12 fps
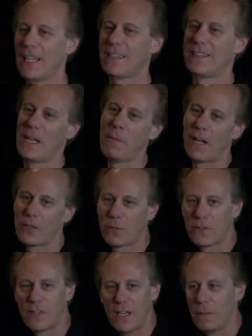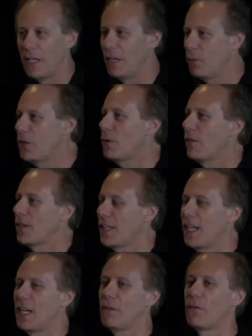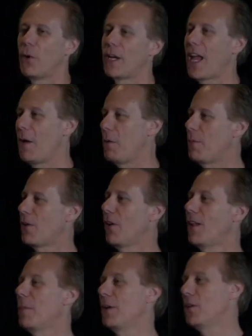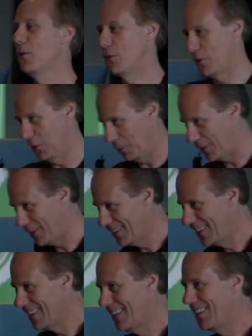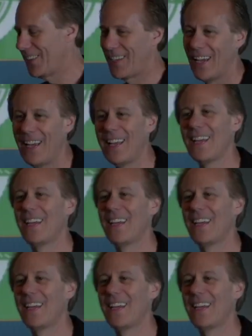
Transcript: They might as well say to me, we do everything in 4K. We put it all up on YouTube, okay?